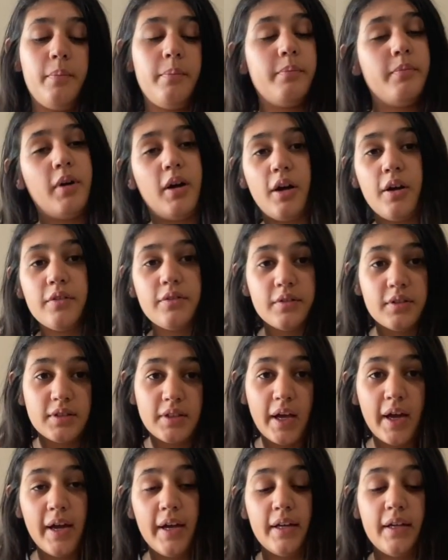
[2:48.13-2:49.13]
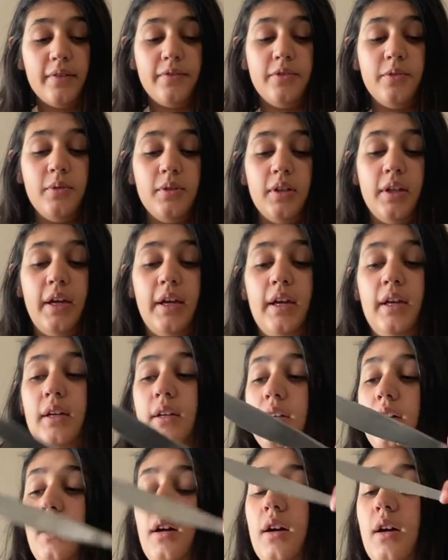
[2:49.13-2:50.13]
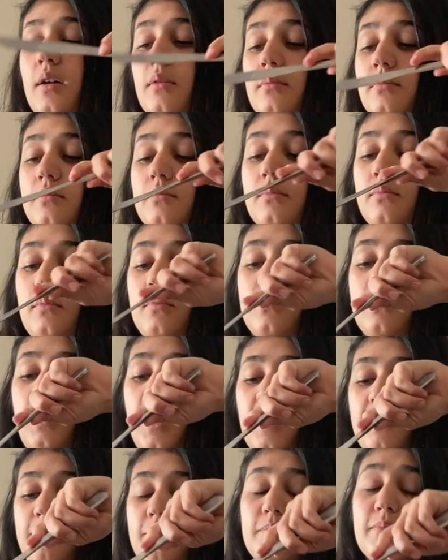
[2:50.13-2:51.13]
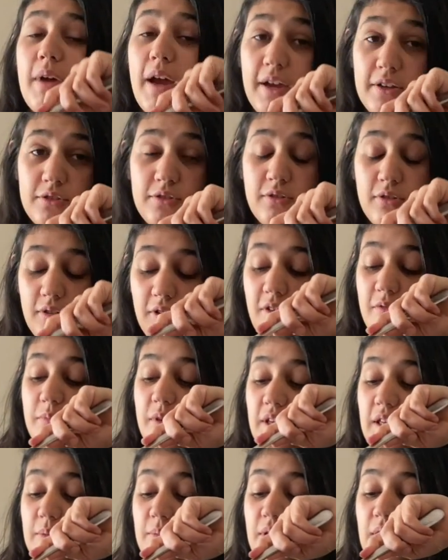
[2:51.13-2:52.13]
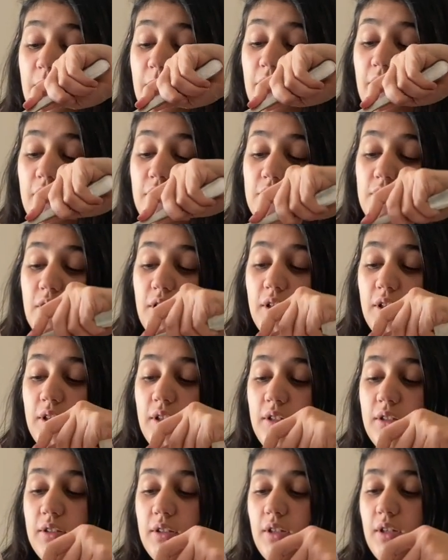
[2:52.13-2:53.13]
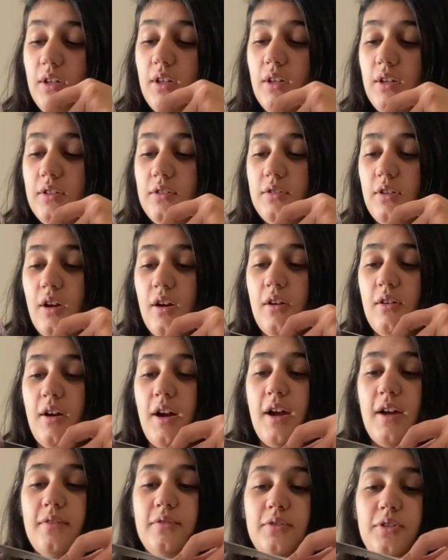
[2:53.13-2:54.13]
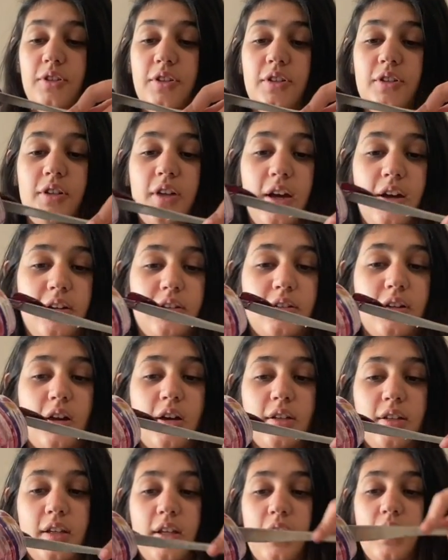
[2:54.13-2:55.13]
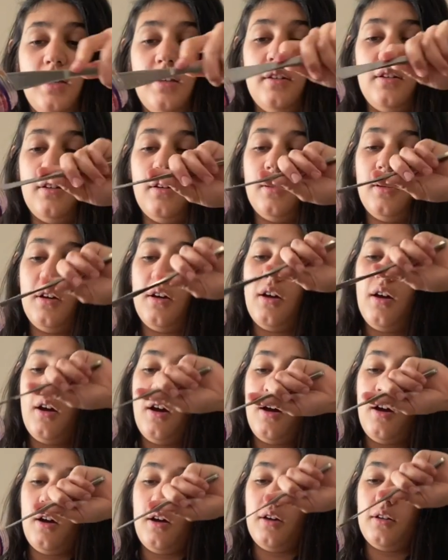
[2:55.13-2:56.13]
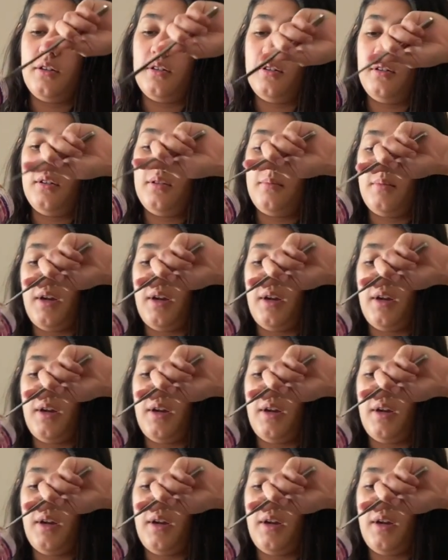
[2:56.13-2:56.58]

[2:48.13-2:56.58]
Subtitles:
on the side if you would like. I'm a master of making peanut butter and jelly, so I have learned how to not get it on my